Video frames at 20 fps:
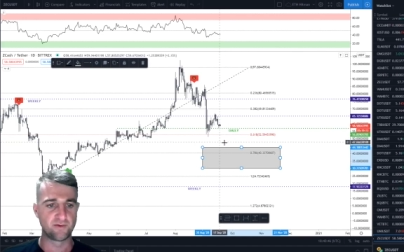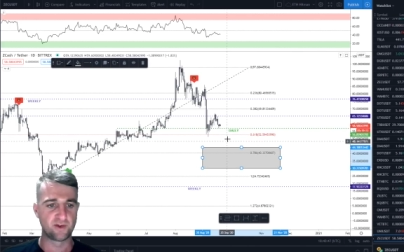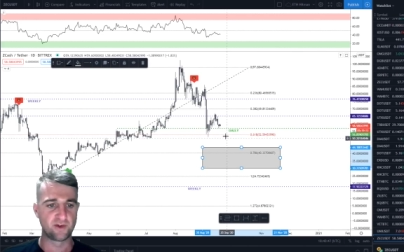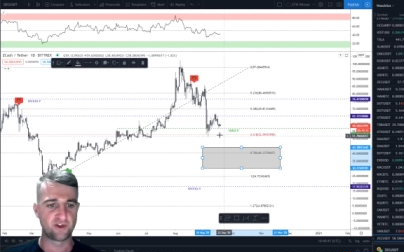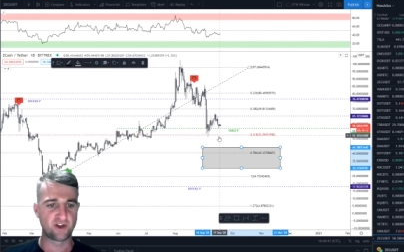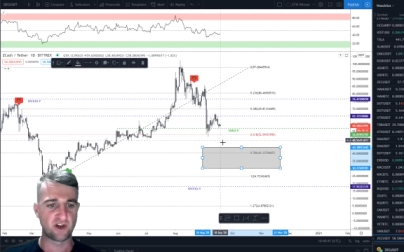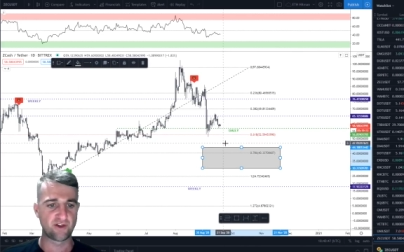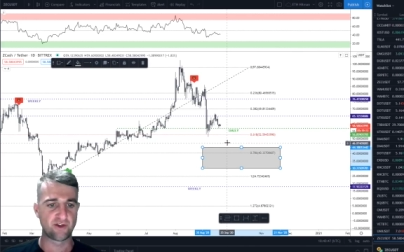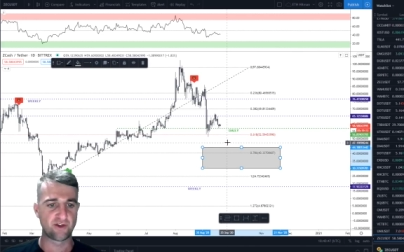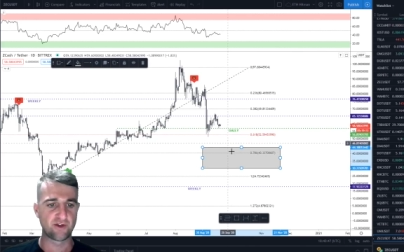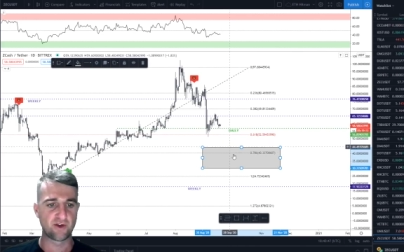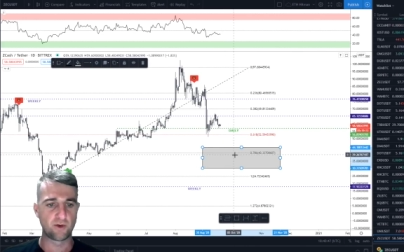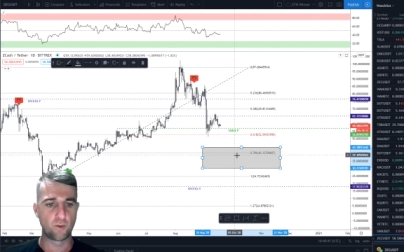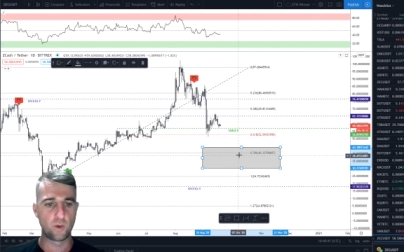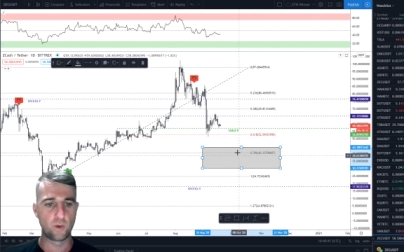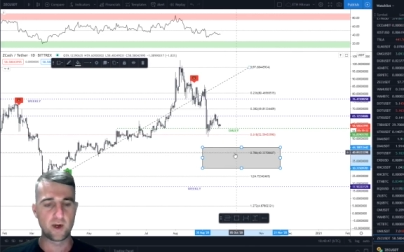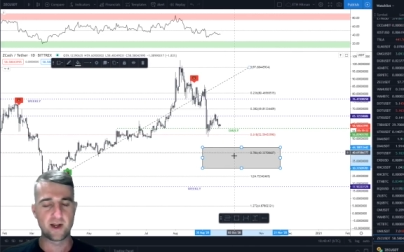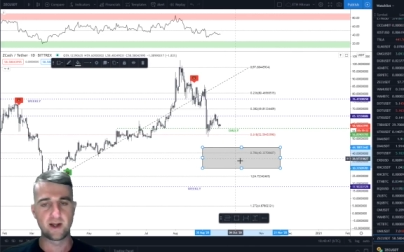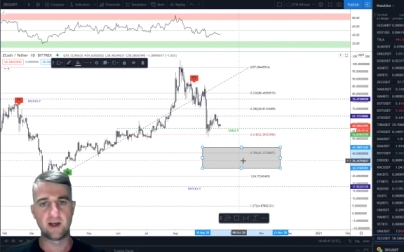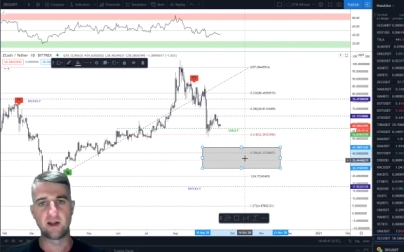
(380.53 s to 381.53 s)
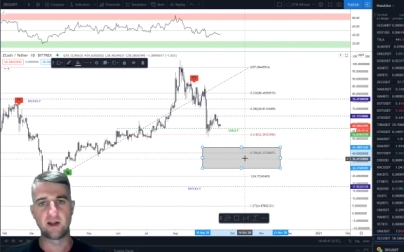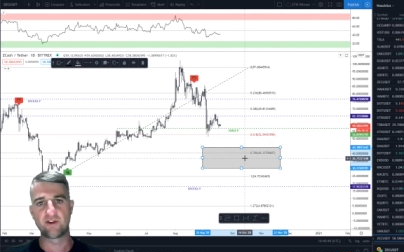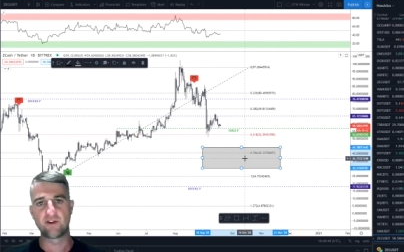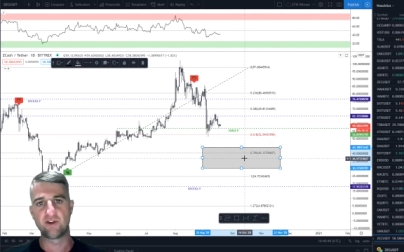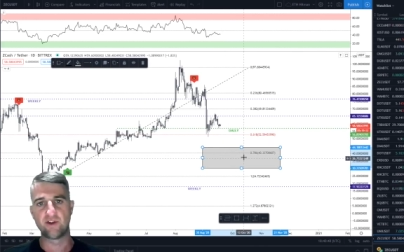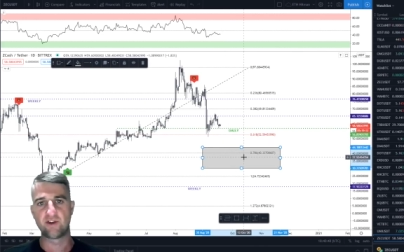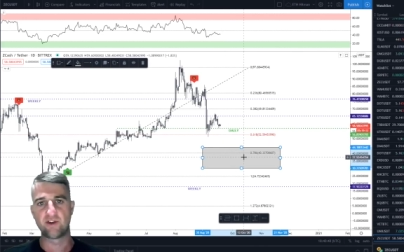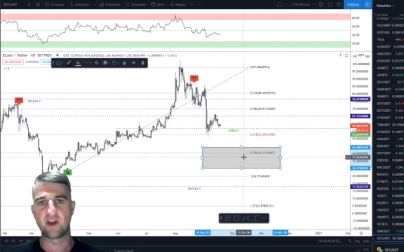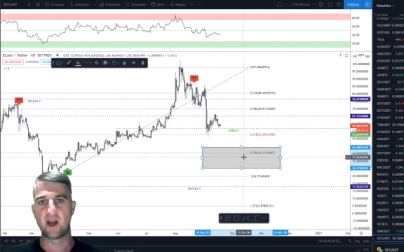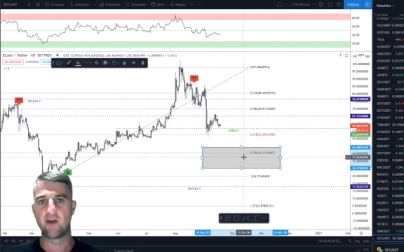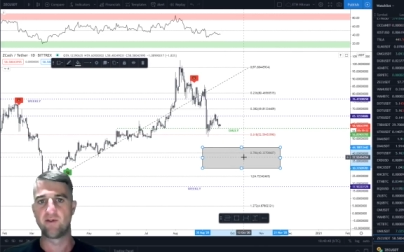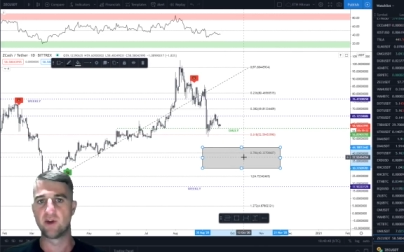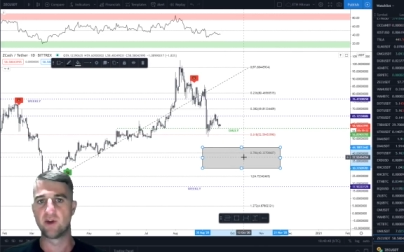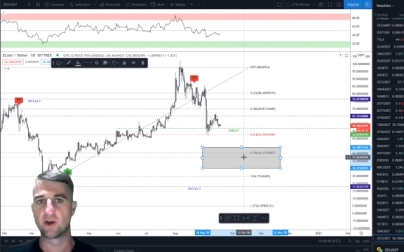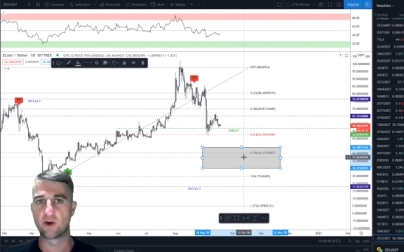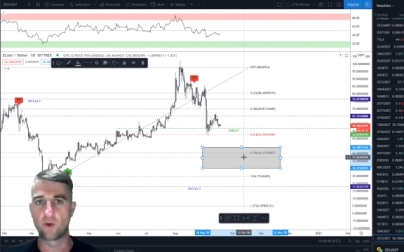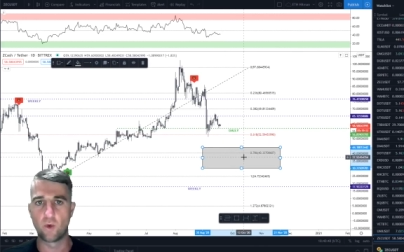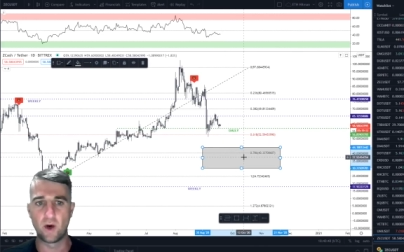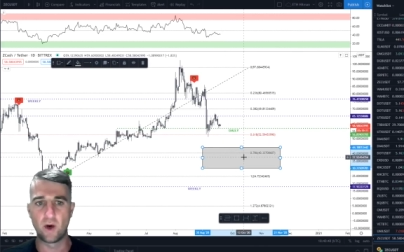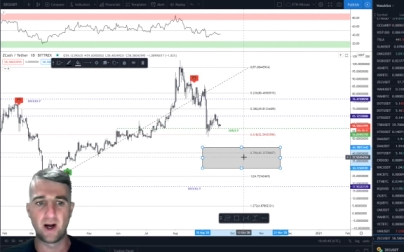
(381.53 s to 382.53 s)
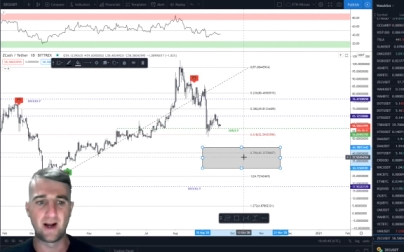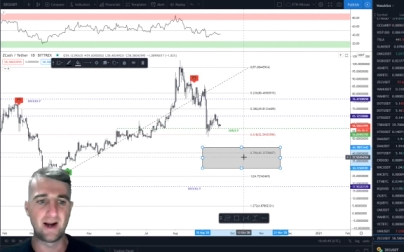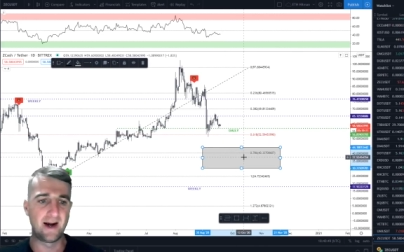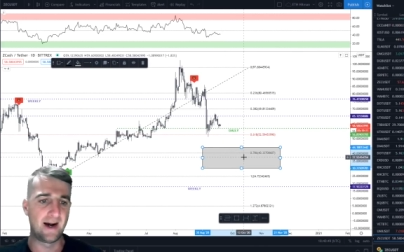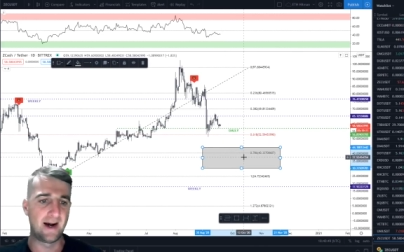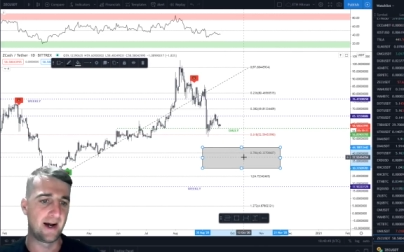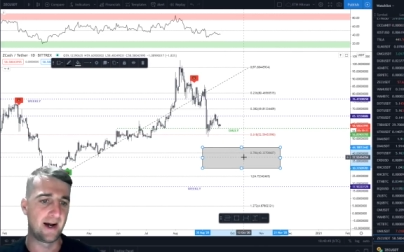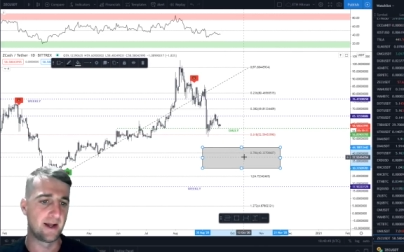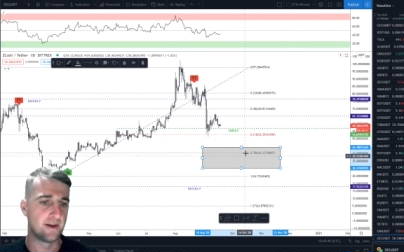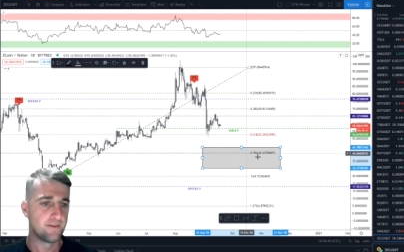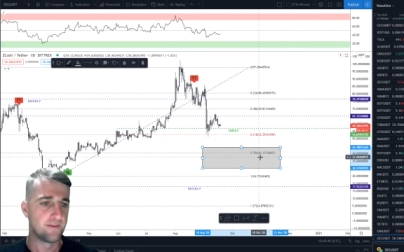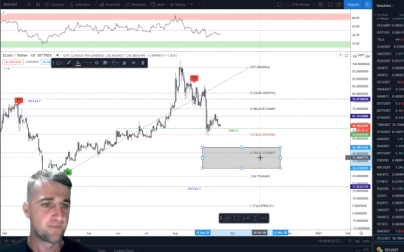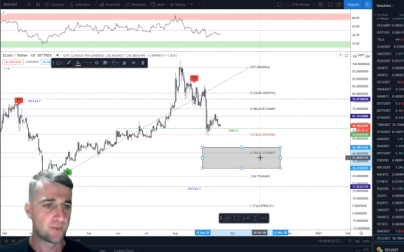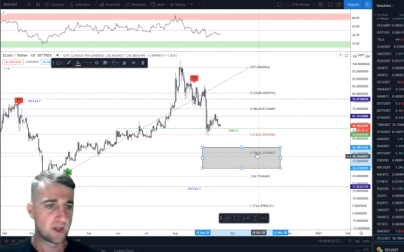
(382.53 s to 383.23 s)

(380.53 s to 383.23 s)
The chances of it wicking into this area are quite high,